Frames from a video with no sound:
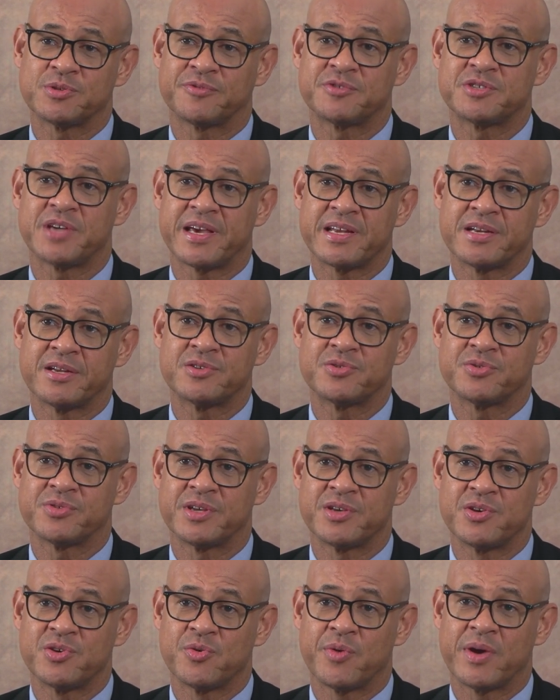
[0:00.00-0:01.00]
China to
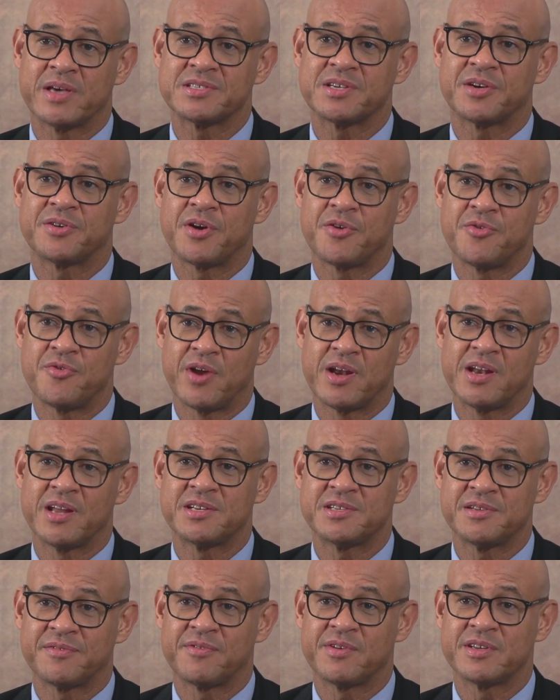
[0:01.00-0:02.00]
the US are a
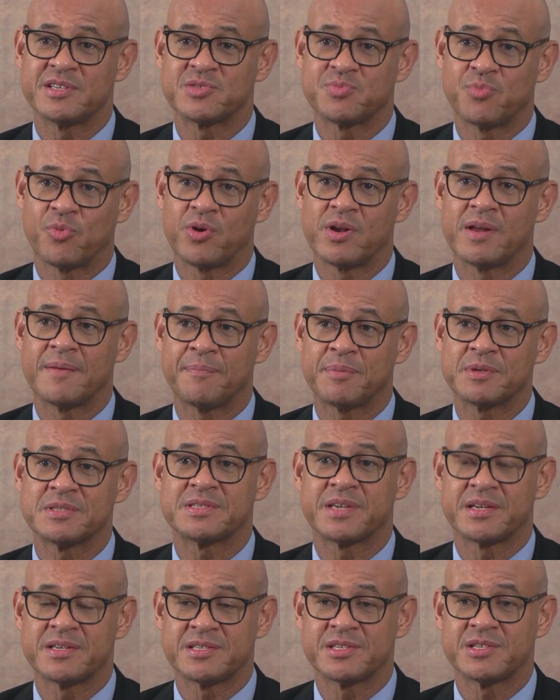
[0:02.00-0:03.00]
relatively smaller
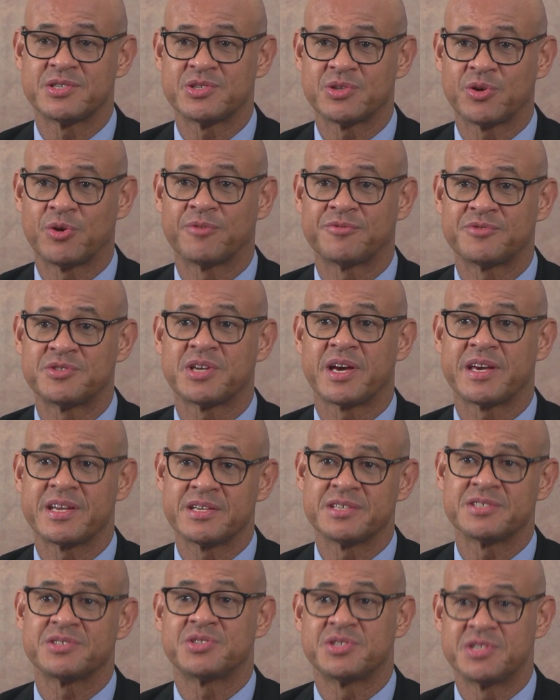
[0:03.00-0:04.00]
percentage of
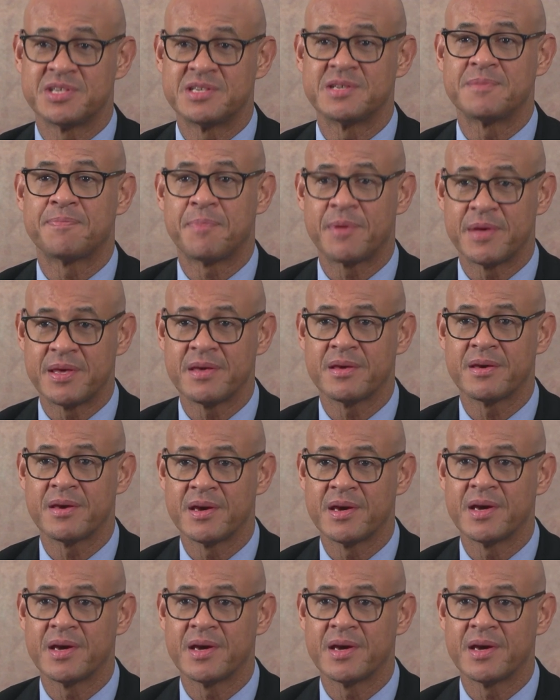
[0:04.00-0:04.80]
China's GDP,